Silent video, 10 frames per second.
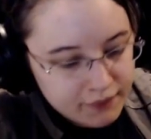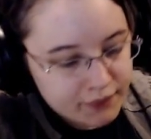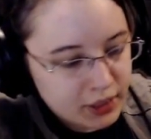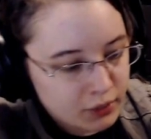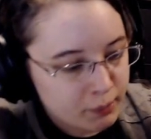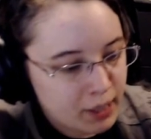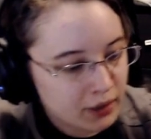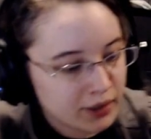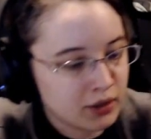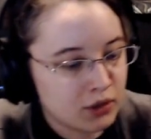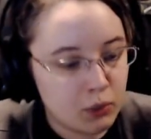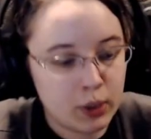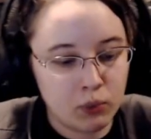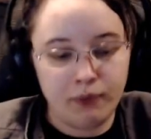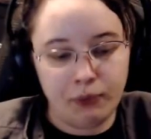video about it, you know what
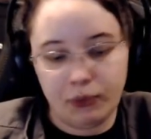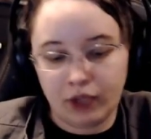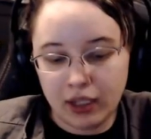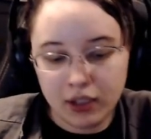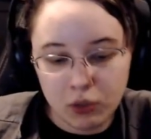it would have said?